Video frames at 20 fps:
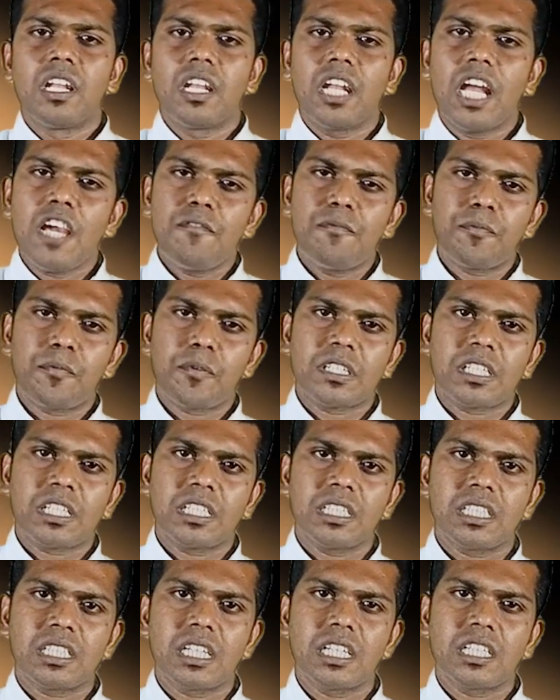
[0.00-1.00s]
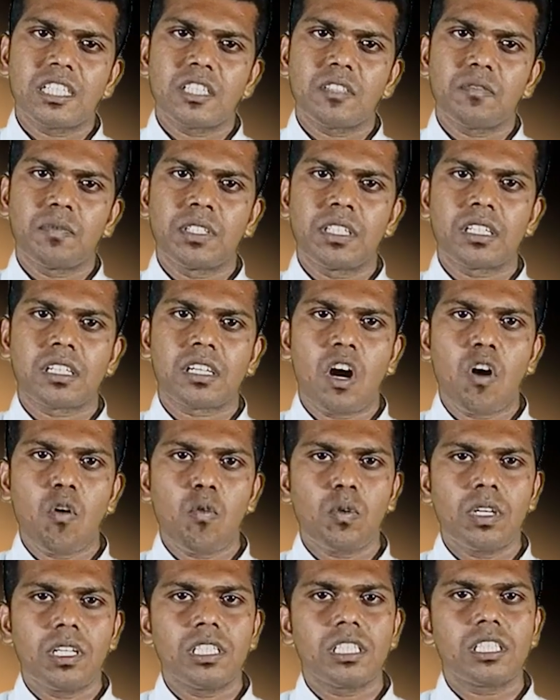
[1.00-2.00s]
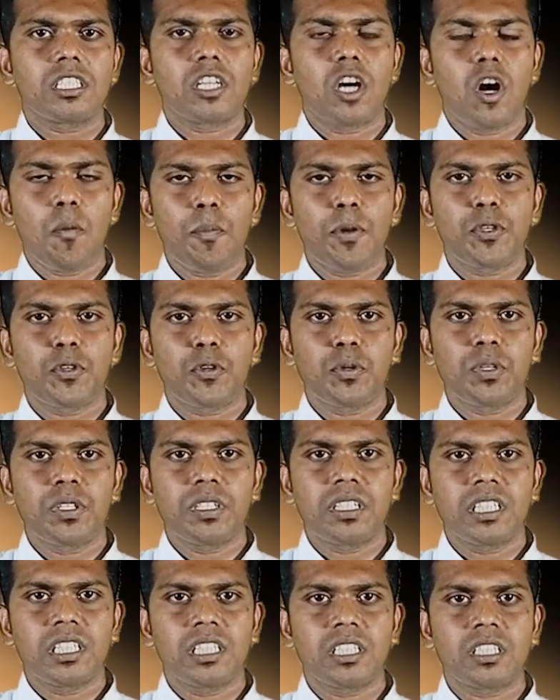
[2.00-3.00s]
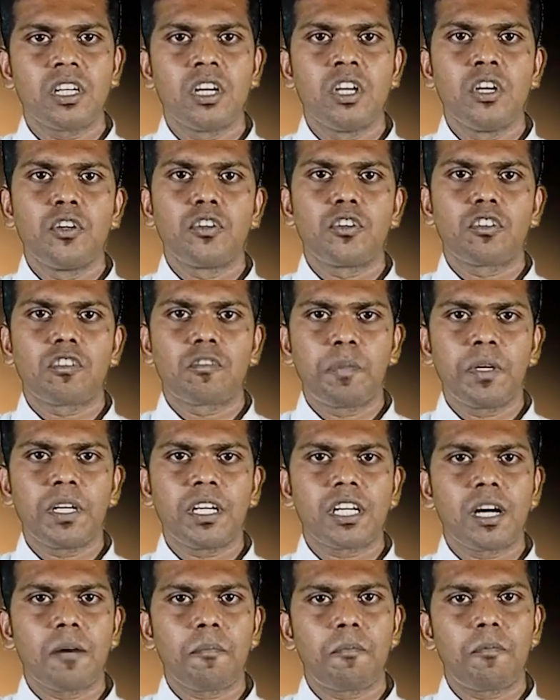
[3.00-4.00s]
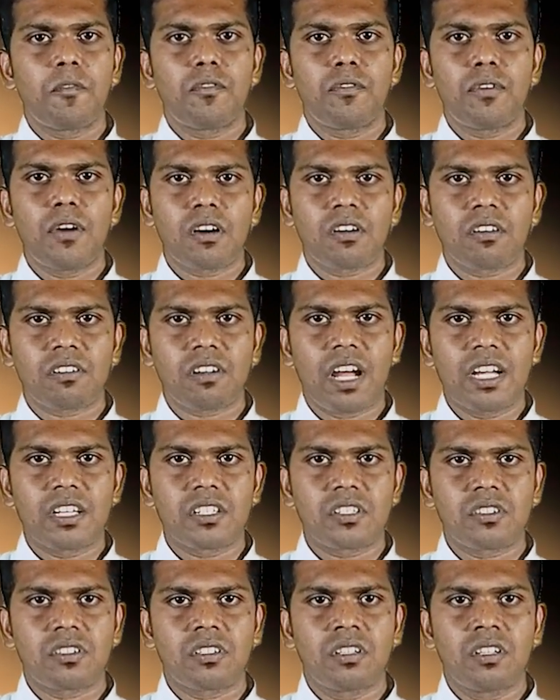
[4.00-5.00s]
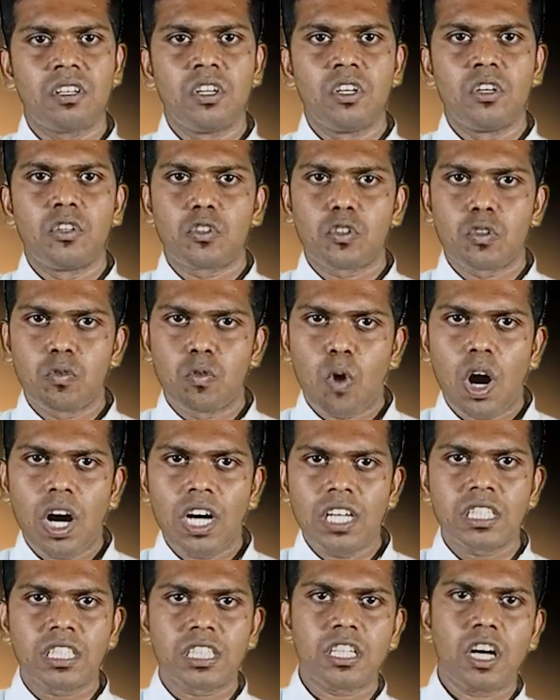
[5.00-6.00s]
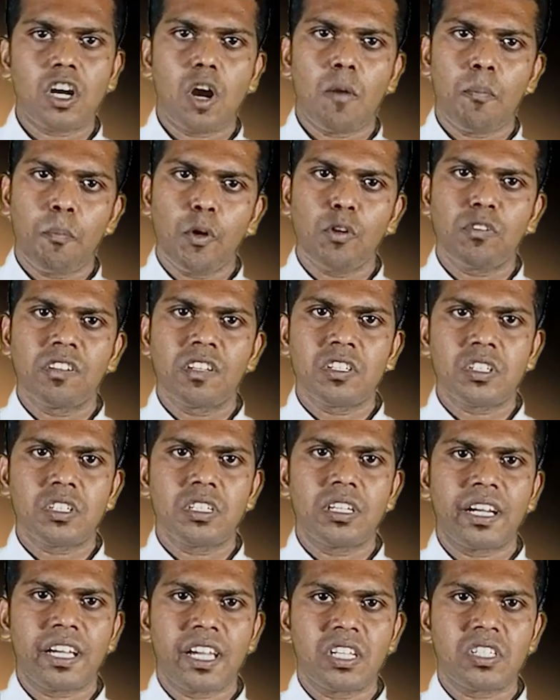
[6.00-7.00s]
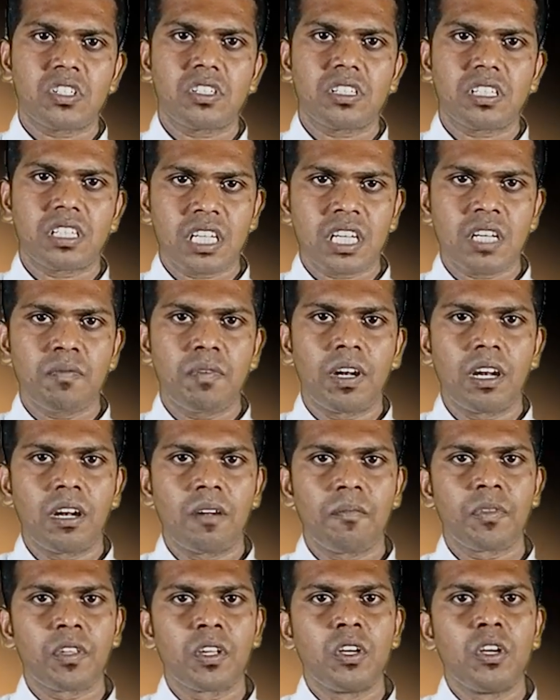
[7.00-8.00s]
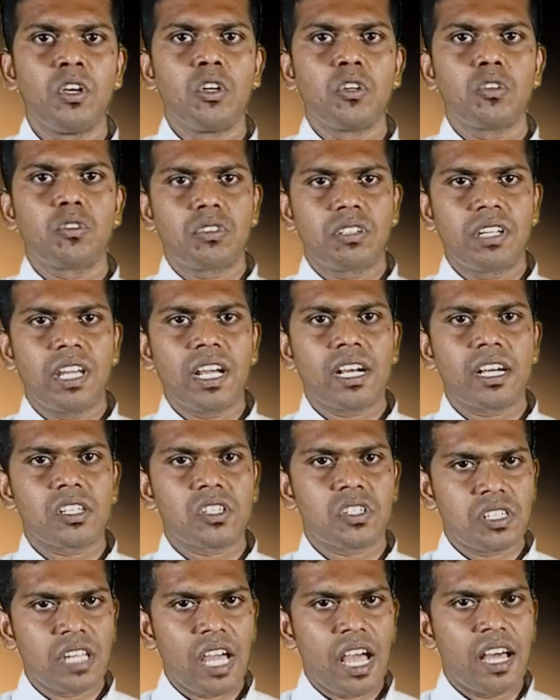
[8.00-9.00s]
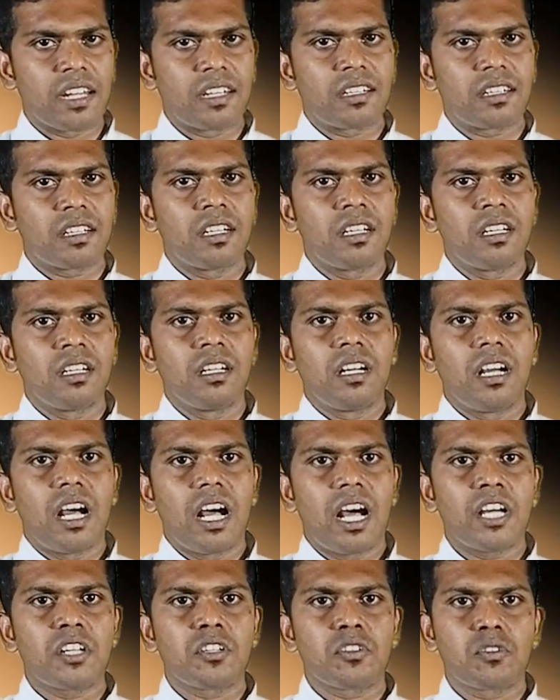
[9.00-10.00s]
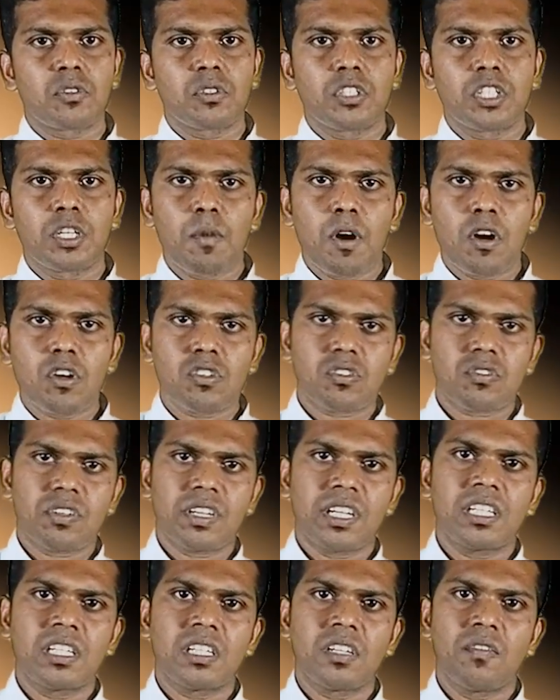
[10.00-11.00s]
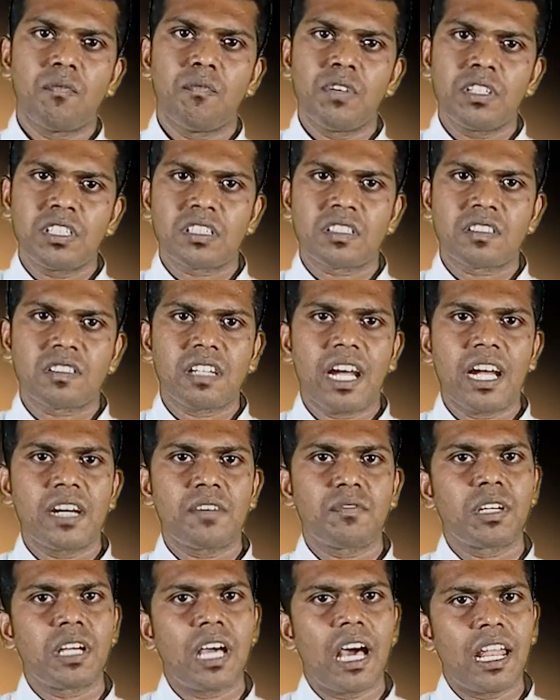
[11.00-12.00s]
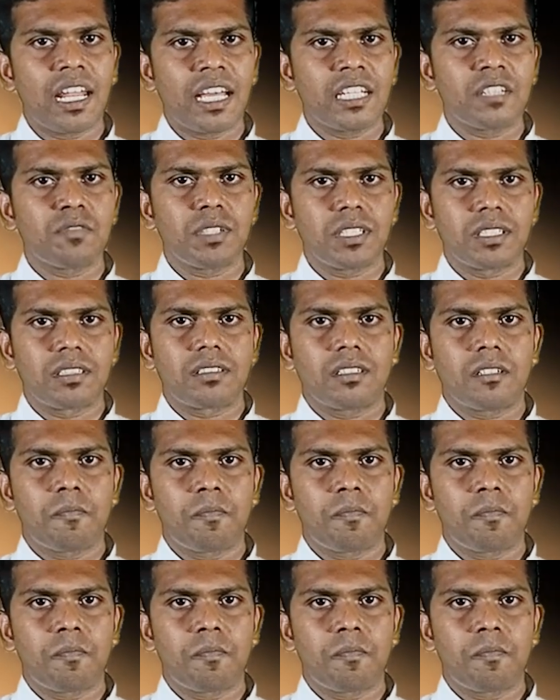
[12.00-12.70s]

Life presents us with the countless opportunities to speak up for Christ, to voice our opposition against evil, to take a stand, and to demonstrate which side we align with.